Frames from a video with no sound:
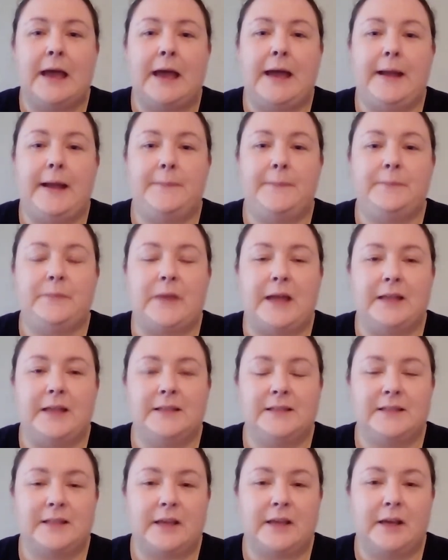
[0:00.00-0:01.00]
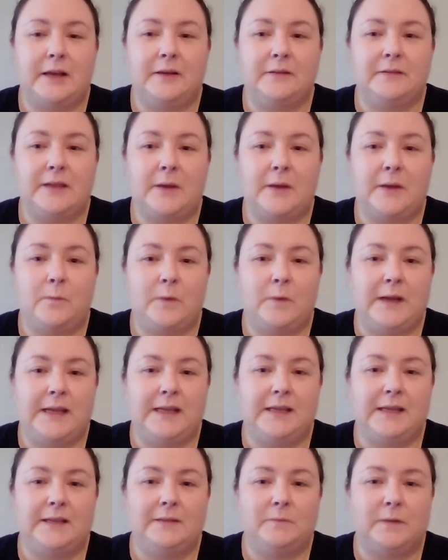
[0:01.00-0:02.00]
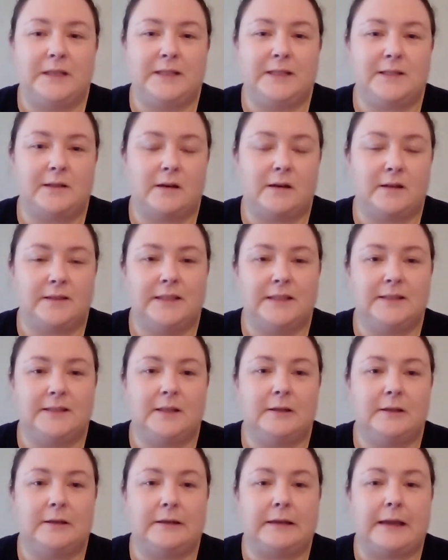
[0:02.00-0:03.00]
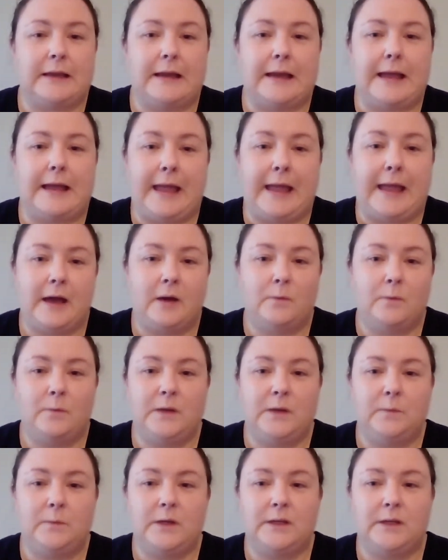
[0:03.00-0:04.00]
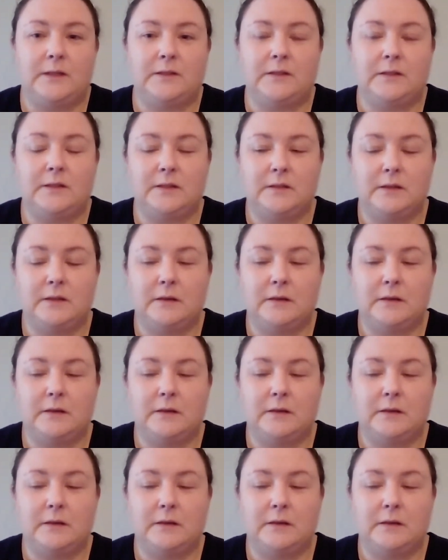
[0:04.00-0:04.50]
And so then we started to look at how we would